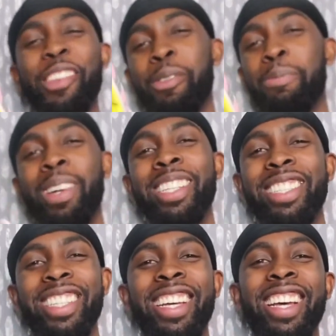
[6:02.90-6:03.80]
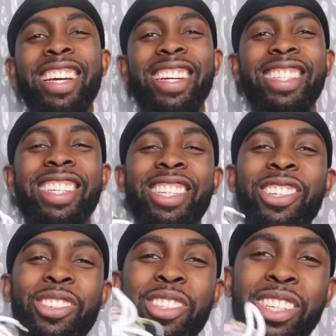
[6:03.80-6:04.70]
if you're pregnant, because these
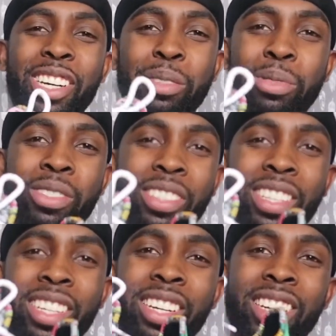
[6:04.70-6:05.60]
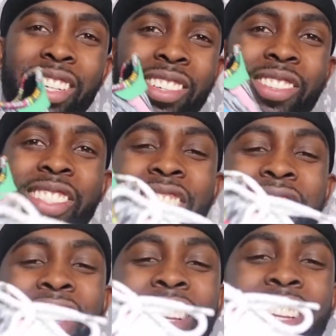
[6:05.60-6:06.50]
shoes are comfortable. You know what I'm
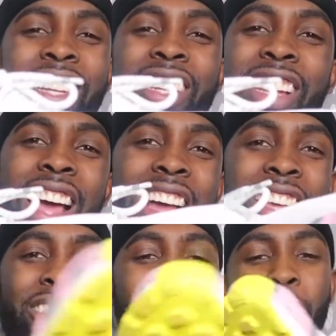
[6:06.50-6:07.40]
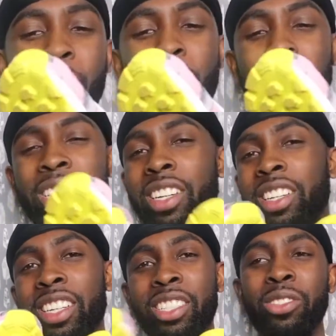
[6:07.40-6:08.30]
saying? How can you go wrong with a good
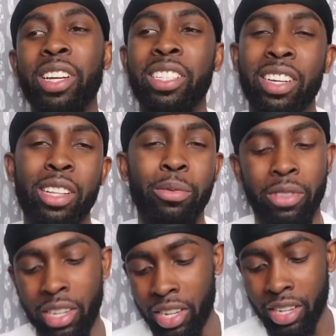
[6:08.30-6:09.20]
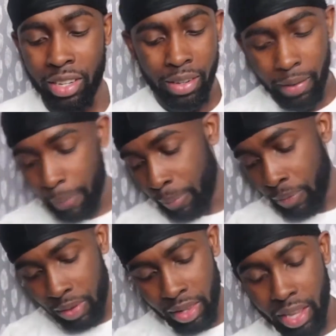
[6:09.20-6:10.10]
looking shoe that's comfortable?
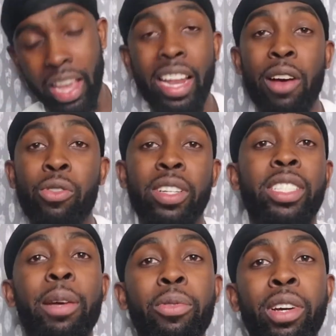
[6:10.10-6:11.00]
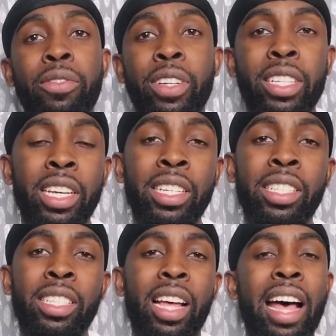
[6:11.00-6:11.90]
And I want to step away from the
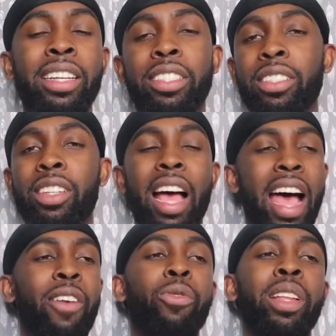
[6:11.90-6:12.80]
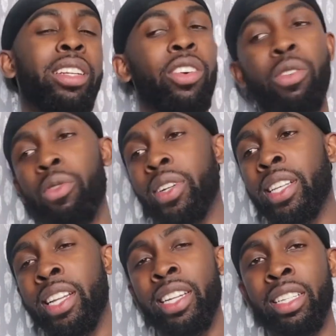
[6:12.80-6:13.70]
Yeezys, because I really don't want to
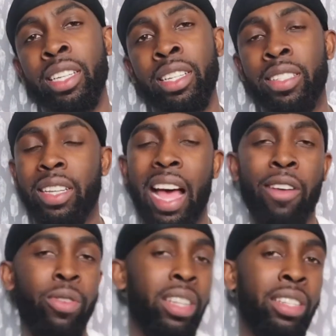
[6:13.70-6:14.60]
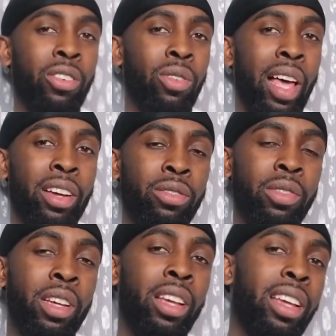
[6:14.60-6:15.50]
get into Yeezy. I really don't like them.
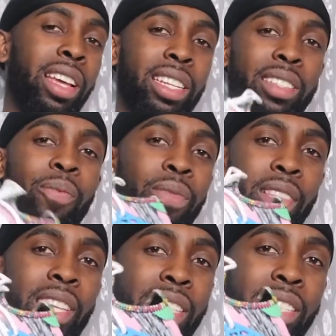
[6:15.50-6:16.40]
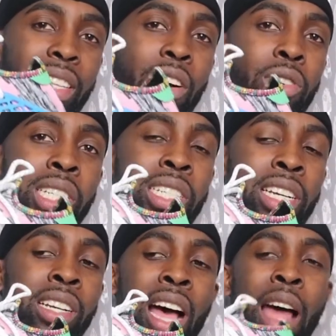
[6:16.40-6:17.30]
And this is the only
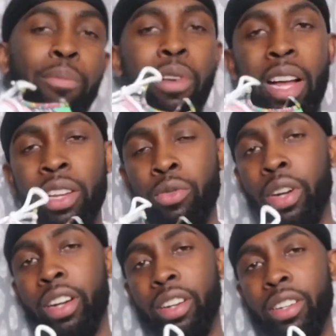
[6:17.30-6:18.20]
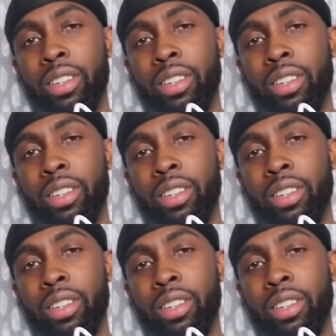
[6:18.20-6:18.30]
Adidas I probably wear.